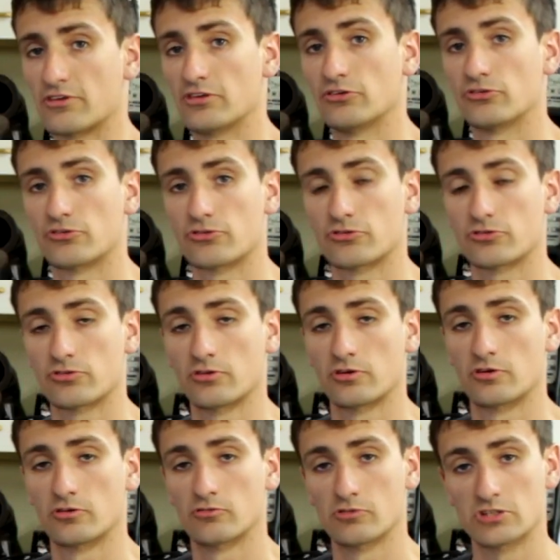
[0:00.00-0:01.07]
since
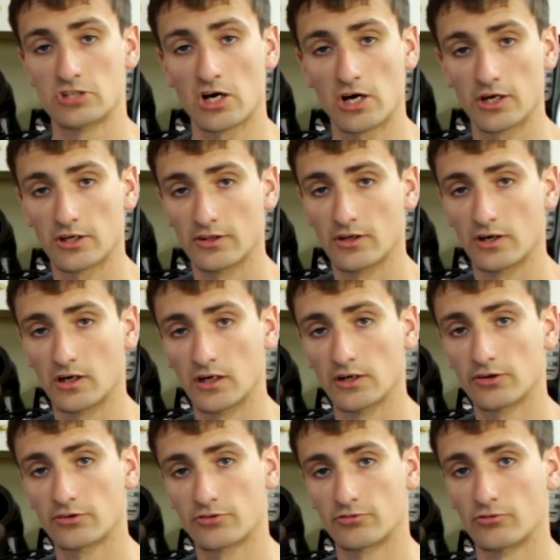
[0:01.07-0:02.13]
retired the
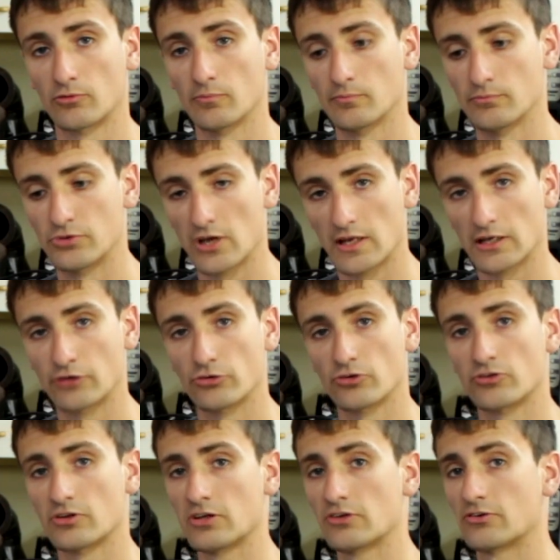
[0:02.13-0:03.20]
Hilux from daily
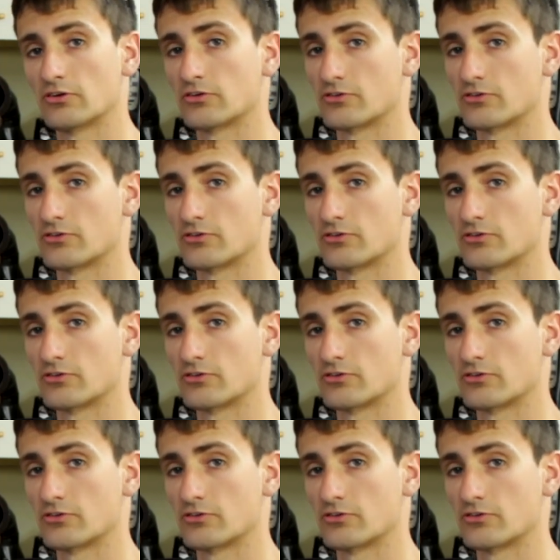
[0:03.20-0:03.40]
duties.